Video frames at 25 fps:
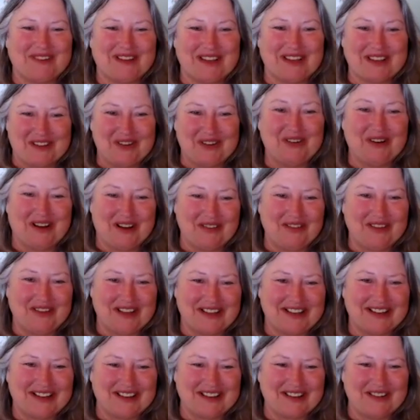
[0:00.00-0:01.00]
you have
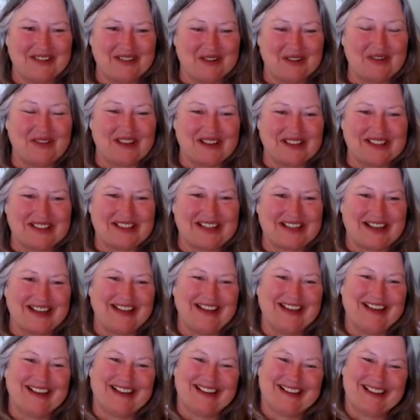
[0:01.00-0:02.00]
that. You know that
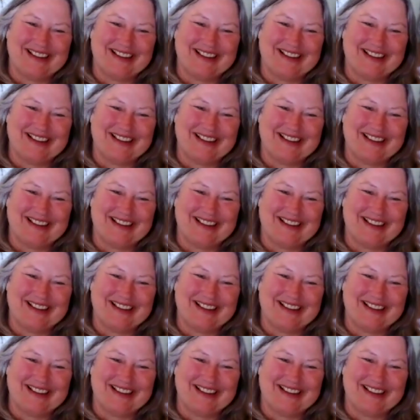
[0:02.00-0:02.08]
study.